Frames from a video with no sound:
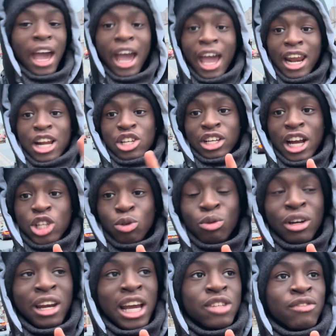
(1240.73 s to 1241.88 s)
And I shall catch you in
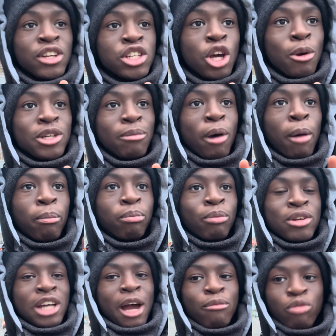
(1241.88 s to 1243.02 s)
the next video,
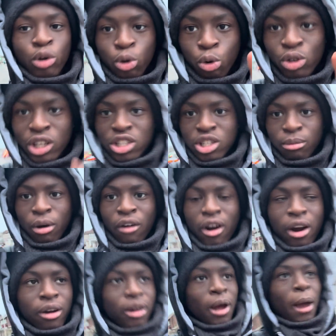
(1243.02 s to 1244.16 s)
which I'm recording tomorrow.